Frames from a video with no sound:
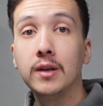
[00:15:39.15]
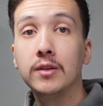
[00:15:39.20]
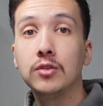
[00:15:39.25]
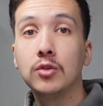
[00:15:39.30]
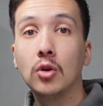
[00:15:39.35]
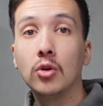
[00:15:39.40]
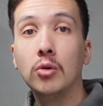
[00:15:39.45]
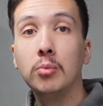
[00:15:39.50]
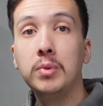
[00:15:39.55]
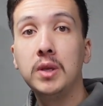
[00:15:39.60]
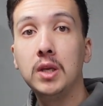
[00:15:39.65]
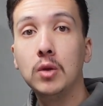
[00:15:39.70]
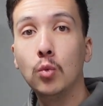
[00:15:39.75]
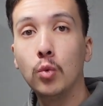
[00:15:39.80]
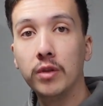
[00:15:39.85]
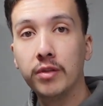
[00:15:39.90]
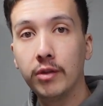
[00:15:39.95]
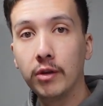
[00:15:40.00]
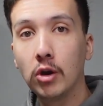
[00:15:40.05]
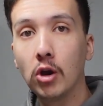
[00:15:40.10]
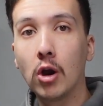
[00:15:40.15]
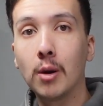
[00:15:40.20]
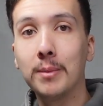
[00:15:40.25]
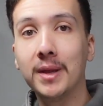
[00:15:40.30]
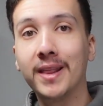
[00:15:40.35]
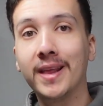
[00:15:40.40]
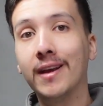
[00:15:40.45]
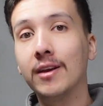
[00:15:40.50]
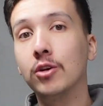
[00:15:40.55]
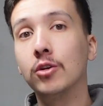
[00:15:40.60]
is going to be with the
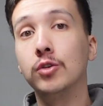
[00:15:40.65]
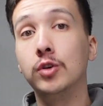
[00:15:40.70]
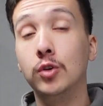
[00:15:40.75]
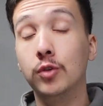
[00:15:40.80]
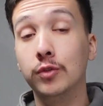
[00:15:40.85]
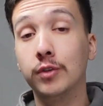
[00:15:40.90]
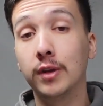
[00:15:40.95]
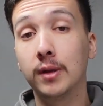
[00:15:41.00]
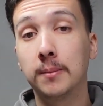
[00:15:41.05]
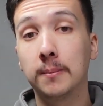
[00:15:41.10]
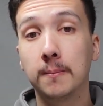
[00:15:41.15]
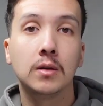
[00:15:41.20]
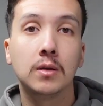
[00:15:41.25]
garment that you're using.